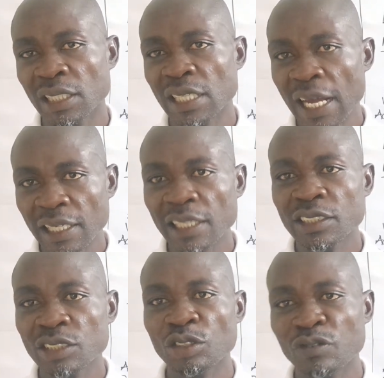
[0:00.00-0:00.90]
in
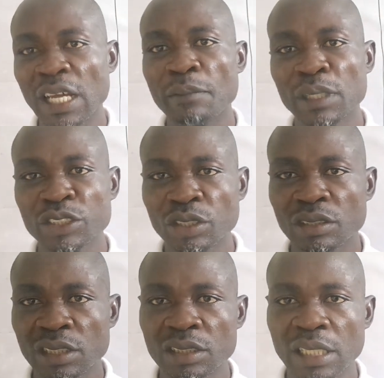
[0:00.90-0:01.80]
analysis of
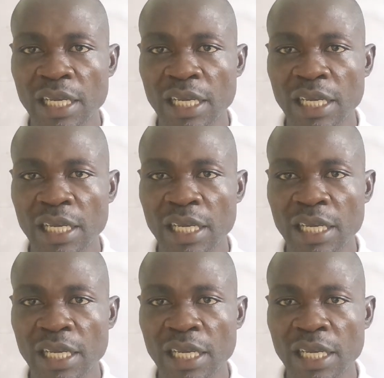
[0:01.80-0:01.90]
dimension is